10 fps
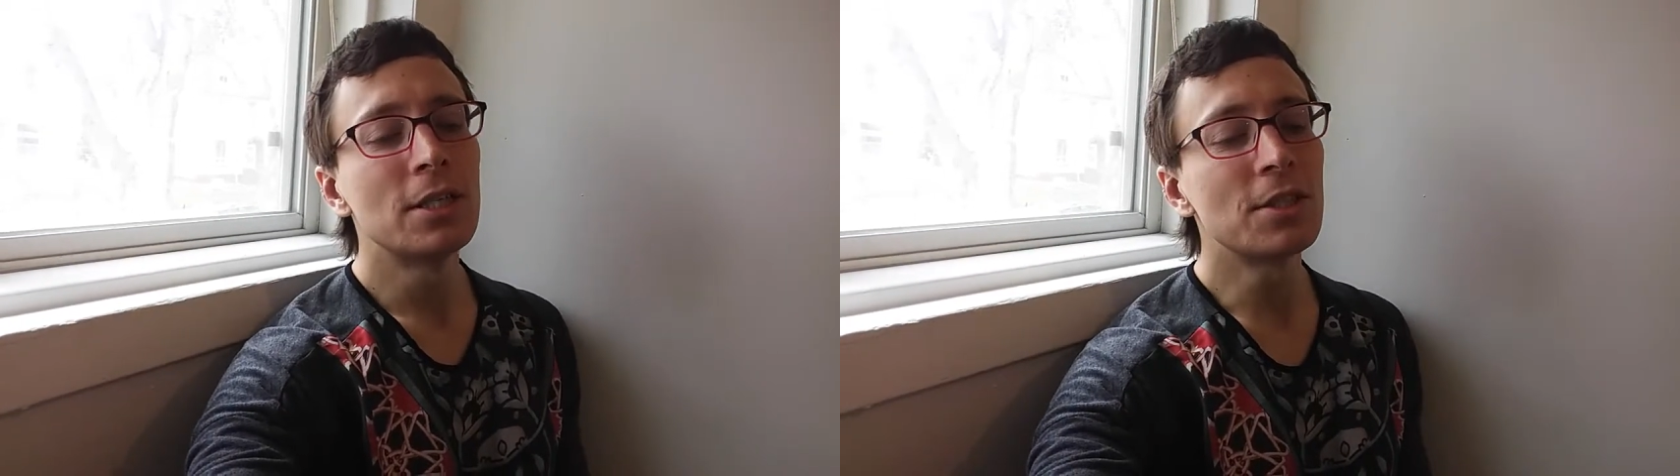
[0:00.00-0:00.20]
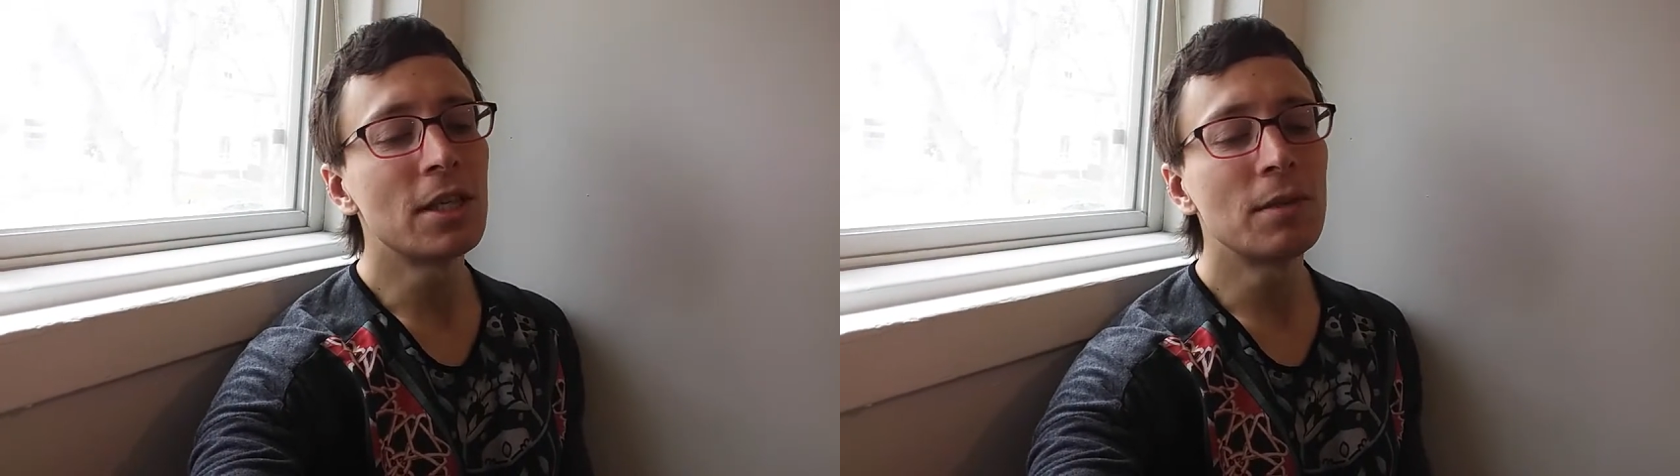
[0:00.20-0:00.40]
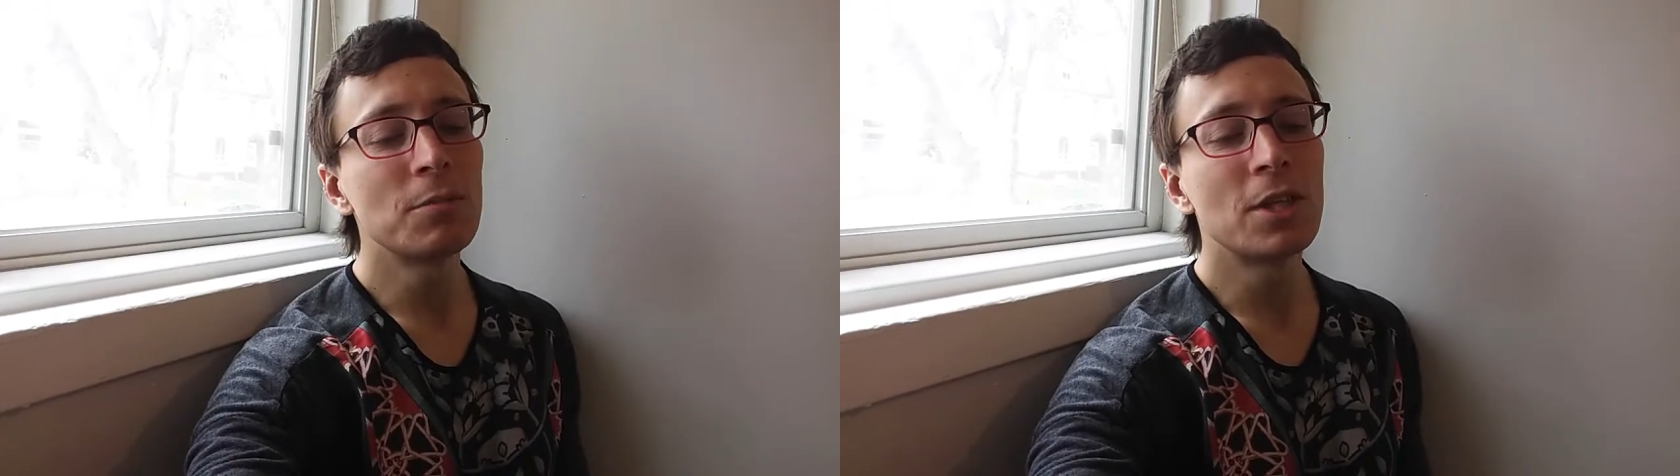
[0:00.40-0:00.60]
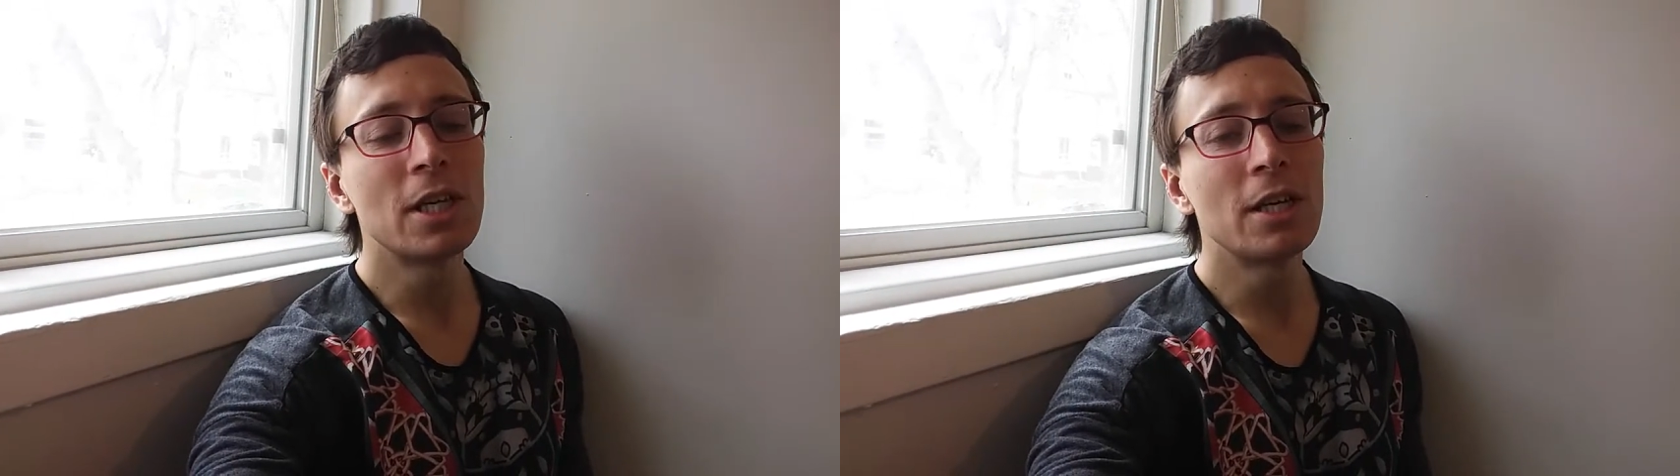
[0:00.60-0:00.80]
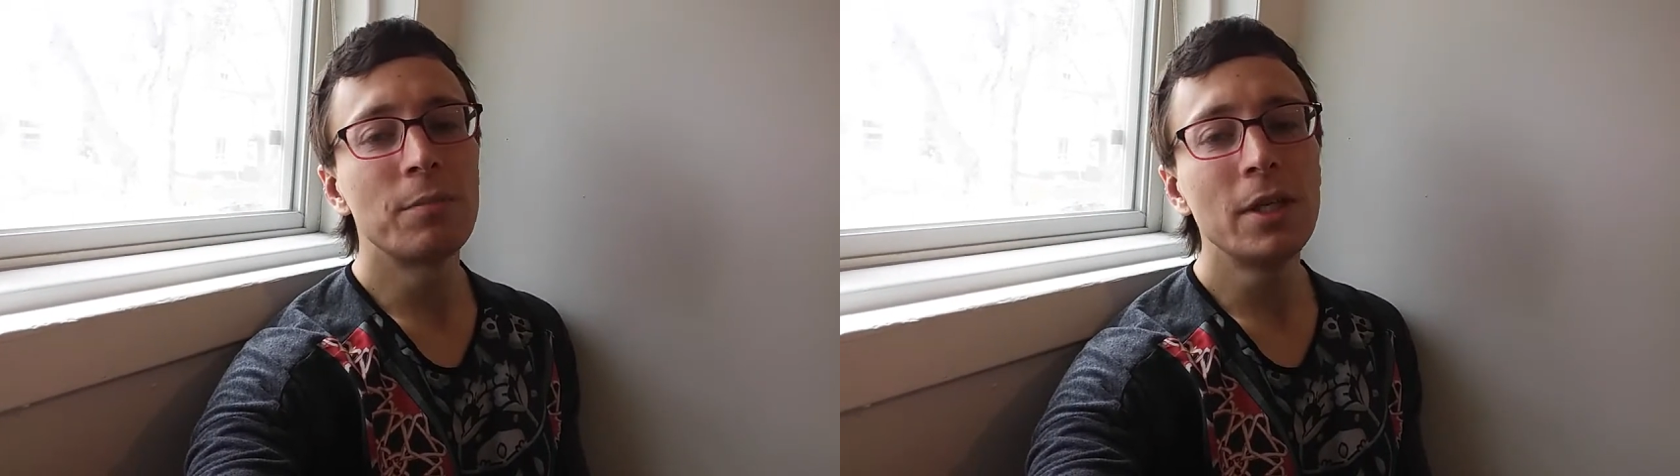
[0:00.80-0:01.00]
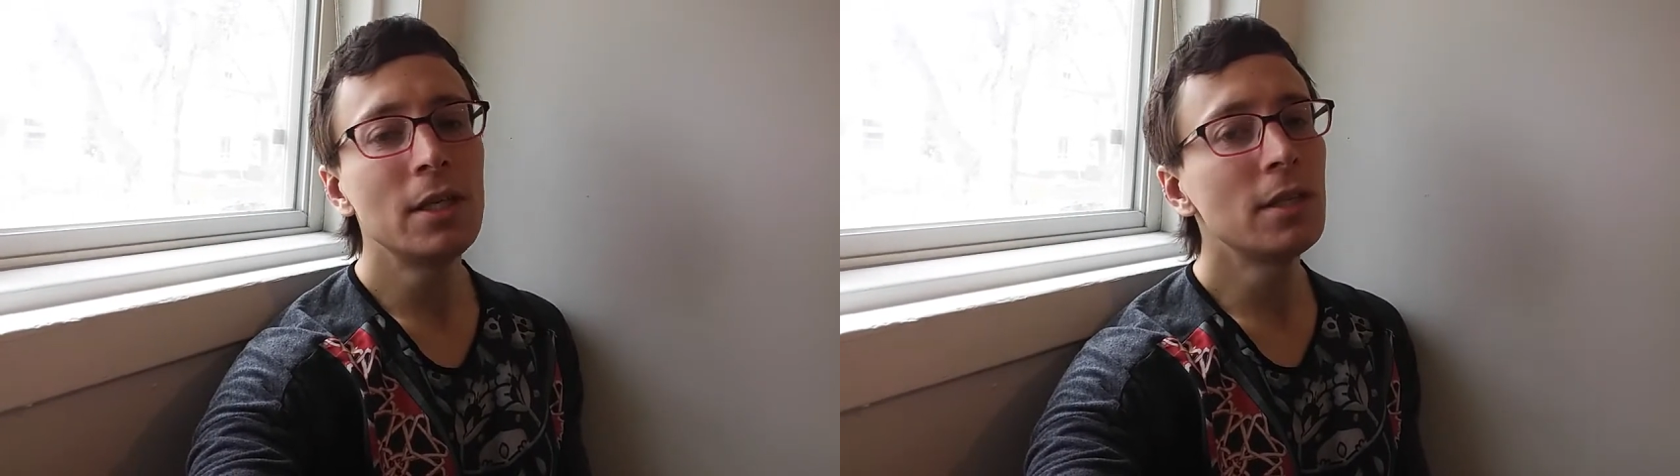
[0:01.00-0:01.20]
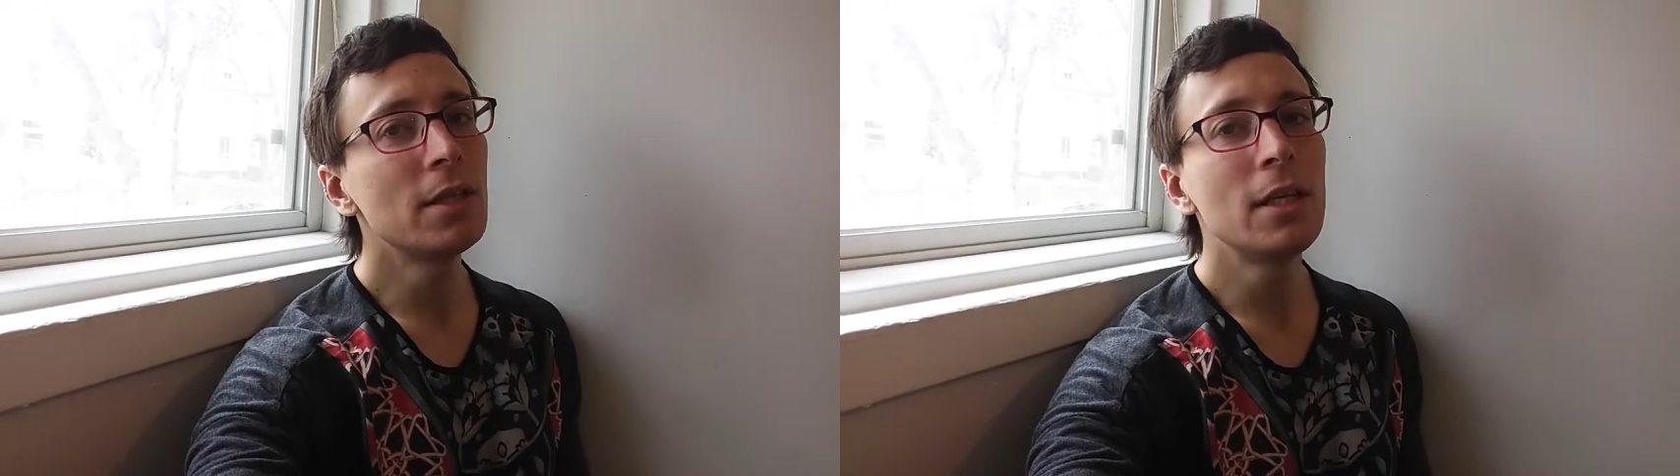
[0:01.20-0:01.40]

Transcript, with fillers: sometime in the